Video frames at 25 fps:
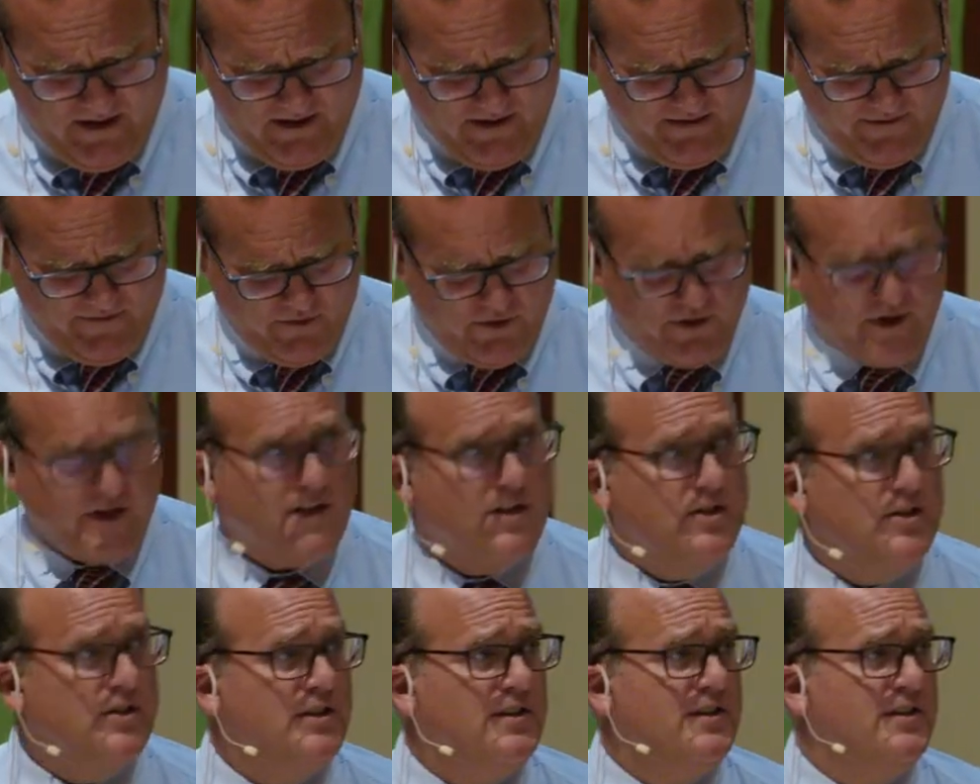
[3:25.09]
For a
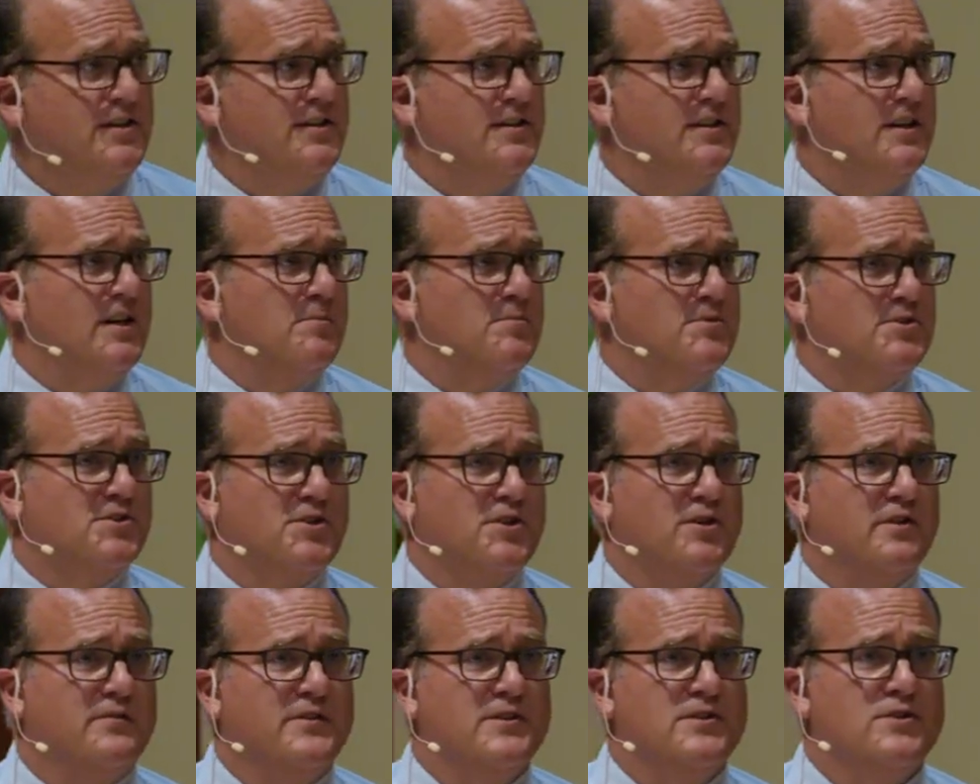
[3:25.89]
good
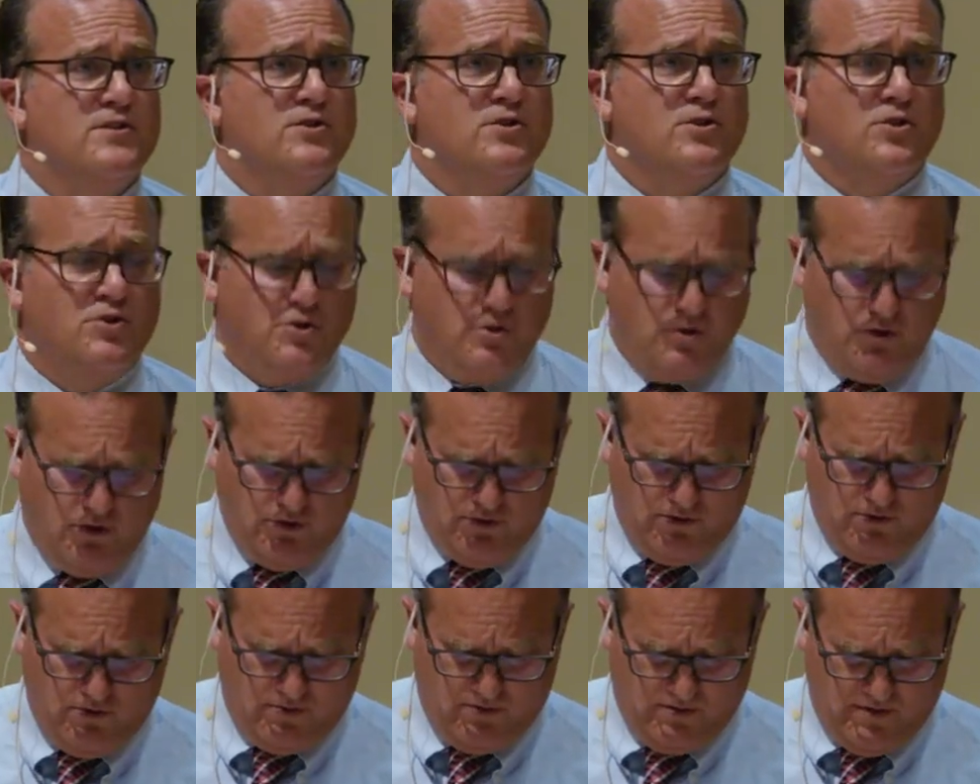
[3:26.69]
observant
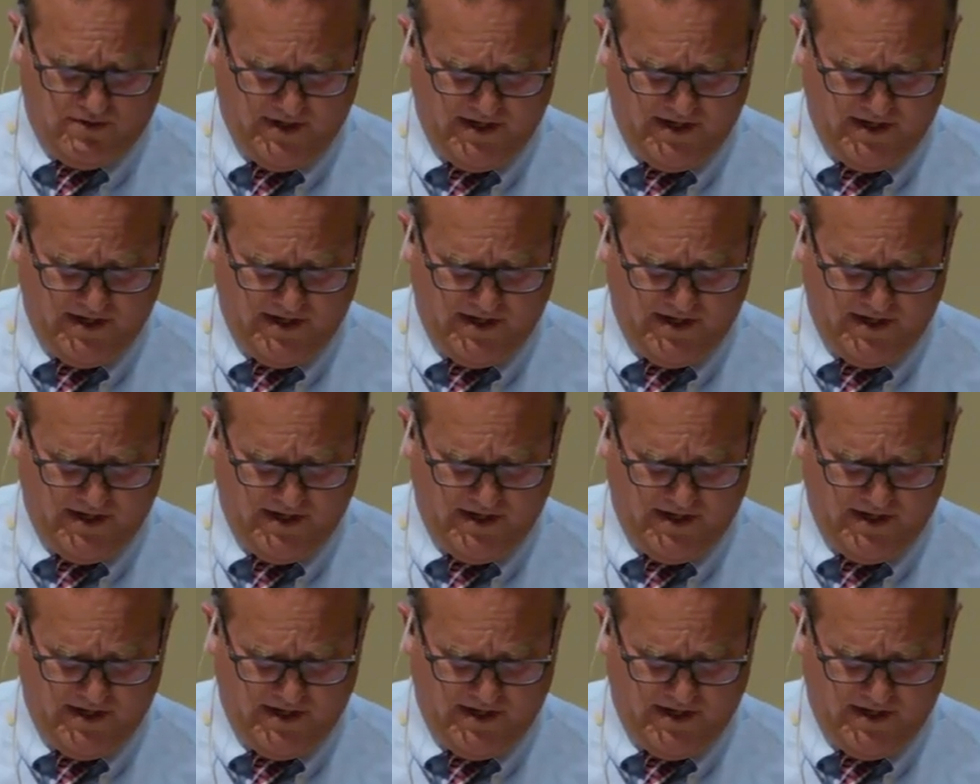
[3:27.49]
Jew,